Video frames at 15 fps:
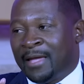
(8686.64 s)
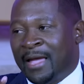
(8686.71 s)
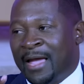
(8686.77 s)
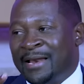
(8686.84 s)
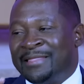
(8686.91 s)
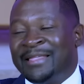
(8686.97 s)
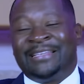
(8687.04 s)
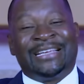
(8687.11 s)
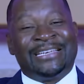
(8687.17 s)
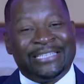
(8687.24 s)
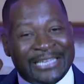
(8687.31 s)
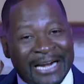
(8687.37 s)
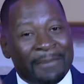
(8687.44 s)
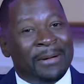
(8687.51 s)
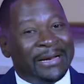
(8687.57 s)
And there's a
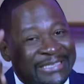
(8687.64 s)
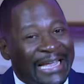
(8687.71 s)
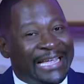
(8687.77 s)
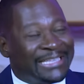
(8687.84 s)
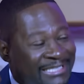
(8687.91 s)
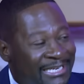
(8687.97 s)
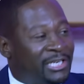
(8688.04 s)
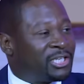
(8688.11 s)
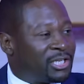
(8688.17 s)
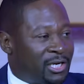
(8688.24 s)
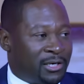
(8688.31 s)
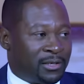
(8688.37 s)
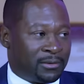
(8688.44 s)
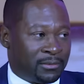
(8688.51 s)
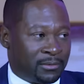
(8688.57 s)

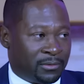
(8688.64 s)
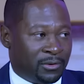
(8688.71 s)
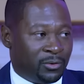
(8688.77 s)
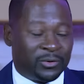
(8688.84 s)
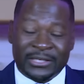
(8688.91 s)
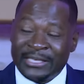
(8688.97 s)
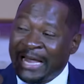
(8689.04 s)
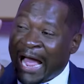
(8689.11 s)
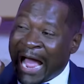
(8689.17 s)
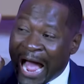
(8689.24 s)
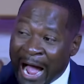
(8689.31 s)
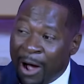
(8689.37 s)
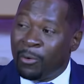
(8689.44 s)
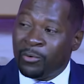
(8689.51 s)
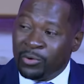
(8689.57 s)
dramatization. You see
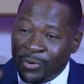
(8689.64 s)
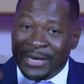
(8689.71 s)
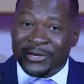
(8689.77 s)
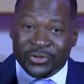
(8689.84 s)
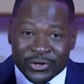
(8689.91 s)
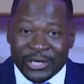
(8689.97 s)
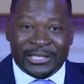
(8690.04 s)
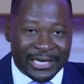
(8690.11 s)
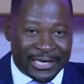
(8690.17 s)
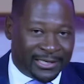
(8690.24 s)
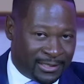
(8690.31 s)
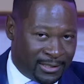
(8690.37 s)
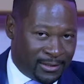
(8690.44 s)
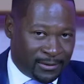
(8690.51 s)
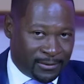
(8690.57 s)
how you are treated.